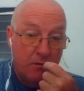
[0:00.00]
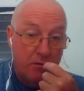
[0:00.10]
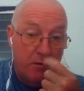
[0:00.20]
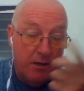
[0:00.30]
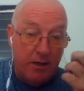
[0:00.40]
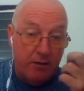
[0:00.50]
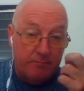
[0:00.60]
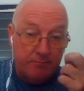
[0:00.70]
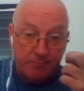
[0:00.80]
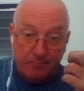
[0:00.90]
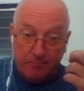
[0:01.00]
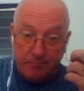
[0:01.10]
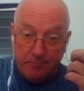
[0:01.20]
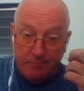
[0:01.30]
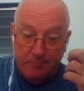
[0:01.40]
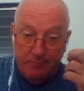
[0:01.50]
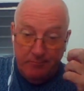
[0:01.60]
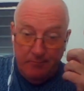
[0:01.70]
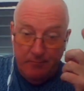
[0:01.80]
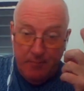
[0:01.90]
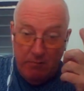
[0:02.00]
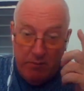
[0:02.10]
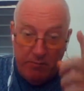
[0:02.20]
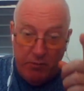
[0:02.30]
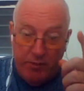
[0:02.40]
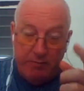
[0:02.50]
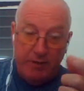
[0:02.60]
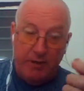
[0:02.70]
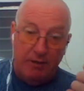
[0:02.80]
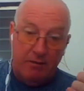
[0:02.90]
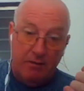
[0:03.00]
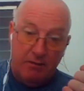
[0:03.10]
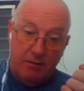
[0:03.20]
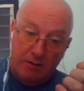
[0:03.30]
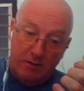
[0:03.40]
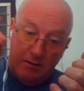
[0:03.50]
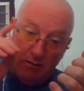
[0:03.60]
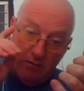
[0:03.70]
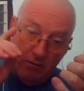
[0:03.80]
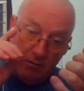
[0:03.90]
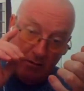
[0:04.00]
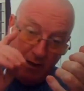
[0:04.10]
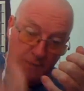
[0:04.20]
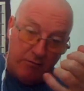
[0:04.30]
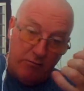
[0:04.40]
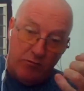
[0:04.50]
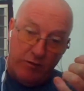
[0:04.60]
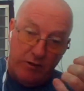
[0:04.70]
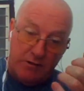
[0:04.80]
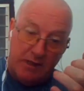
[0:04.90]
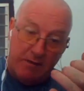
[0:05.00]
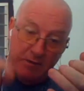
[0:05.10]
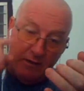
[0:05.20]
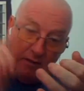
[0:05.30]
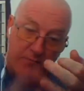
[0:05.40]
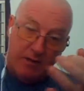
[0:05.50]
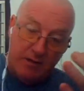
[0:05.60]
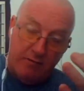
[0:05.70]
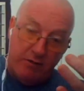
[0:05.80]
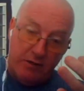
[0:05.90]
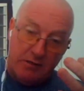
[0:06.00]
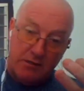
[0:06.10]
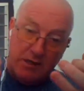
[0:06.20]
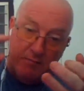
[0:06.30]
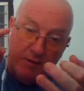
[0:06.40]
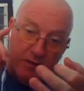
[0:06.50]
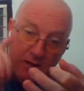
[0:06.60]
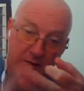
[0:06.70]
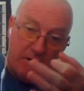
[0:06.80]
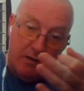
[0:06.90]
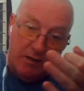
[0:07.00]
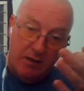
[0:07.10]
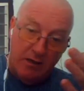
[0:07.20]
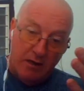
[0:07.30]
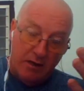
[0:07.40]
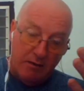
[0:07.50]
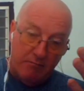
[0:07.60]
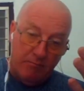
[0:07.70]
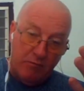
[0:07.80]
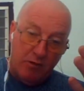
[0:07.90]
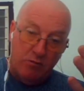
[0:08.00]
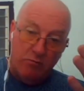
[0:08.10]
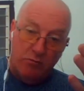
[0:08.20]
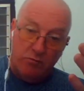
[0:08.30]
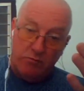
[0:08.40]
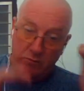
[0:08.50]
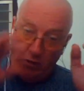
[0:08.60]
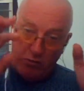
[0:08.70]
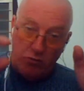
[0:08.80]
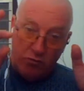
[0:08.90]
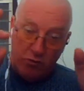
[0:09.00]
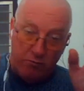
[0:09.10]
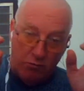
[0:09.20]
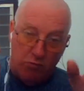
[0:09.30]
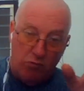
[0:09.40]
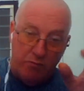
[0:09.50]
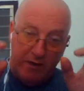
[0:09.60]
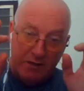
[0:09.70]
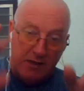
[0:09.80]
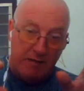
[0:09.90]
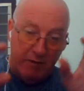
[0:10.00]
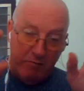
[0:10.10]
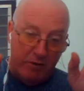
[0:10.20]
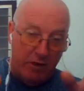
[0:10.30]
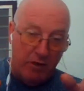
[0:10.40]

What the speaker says: Now, my point being that thawing is happening, that methane release is happening, that local global warming is happening, we know it